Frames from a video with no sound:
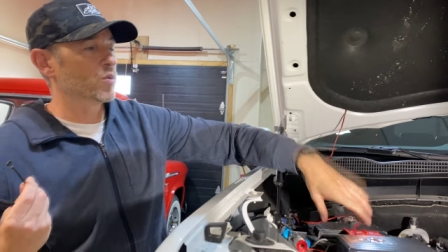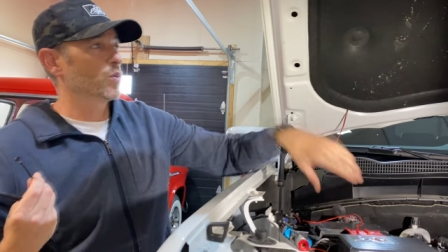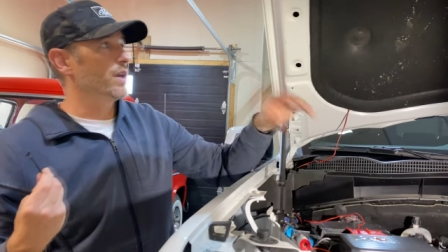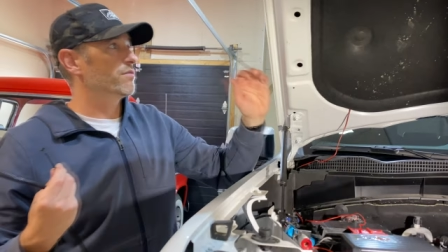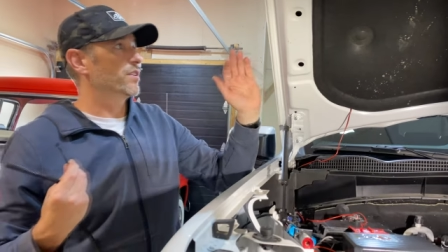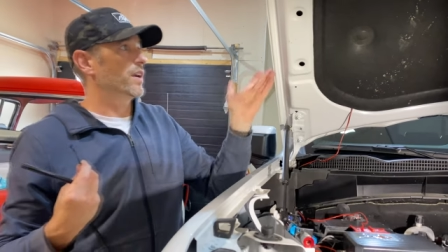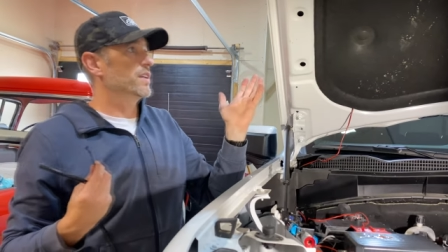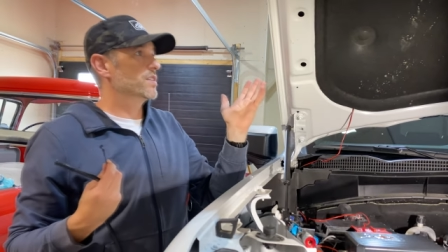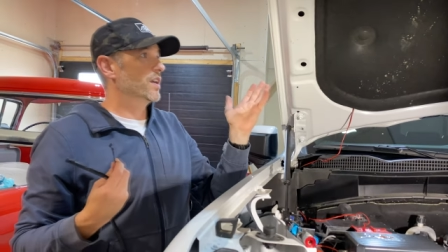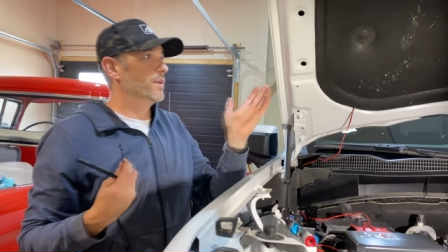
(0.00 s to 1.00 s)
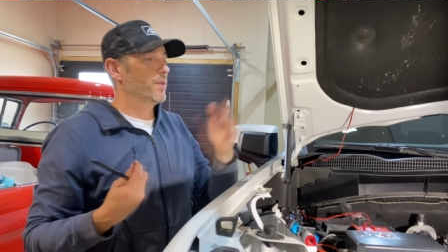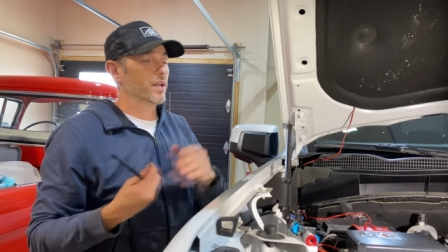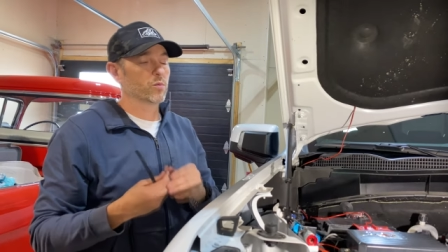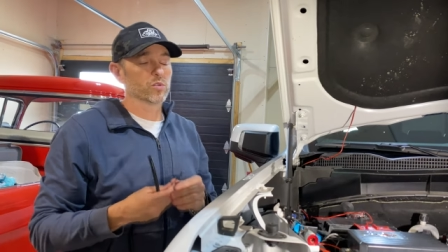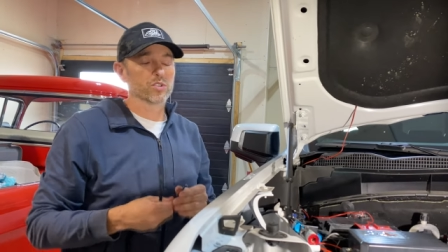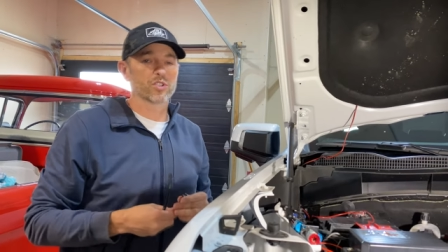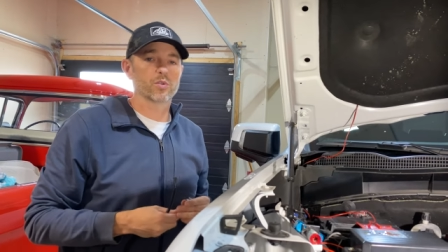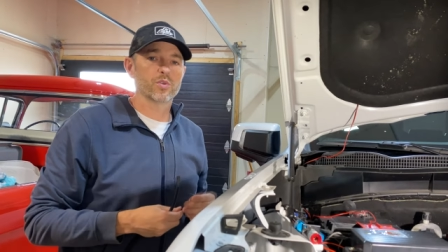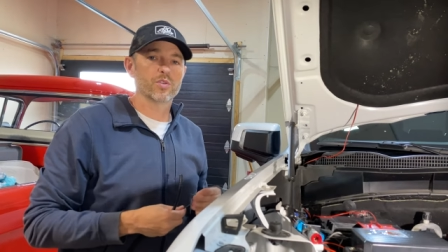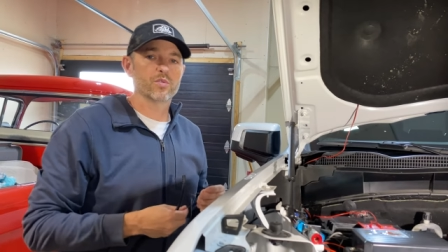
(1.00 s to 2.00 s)
we'll wait for nighttime and we'll
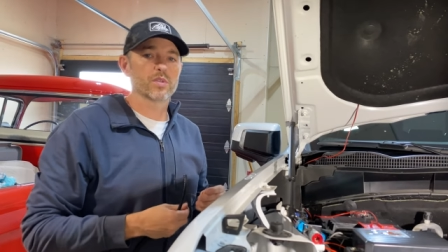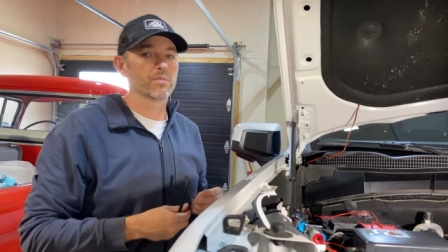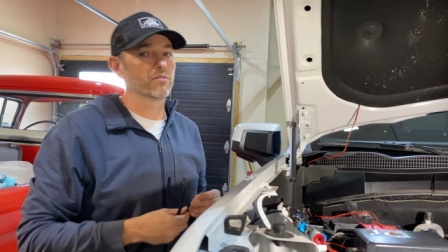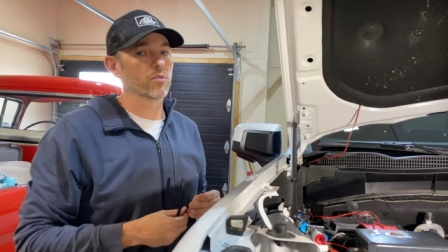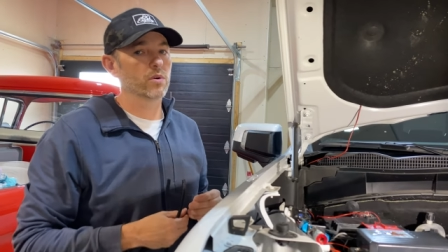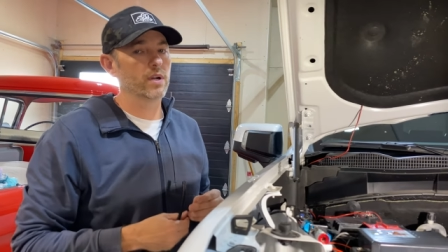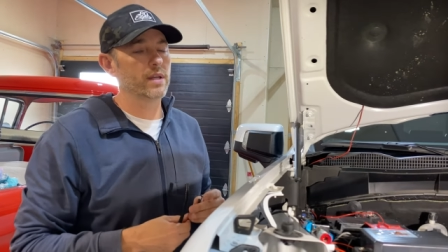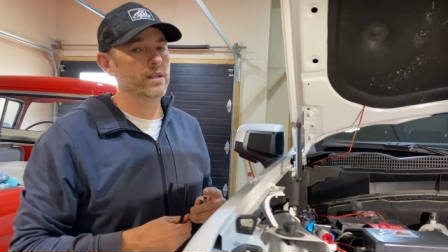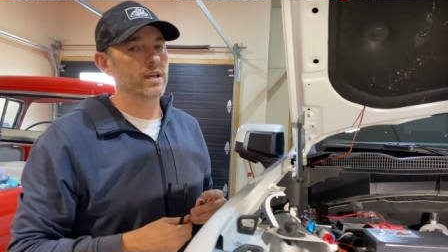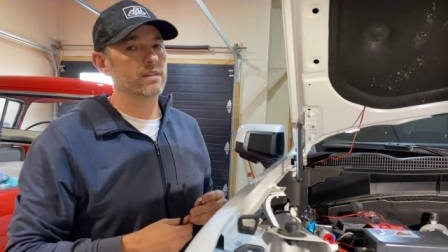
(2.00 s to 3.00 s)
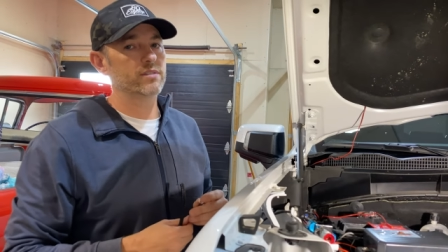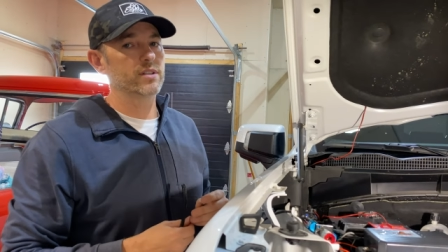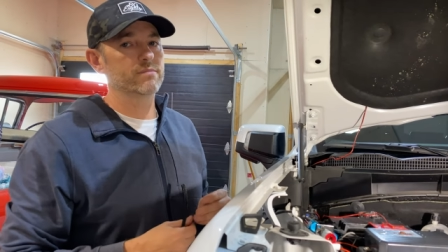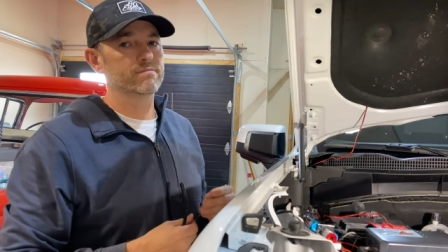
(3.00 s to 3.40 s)
show you the before and the after.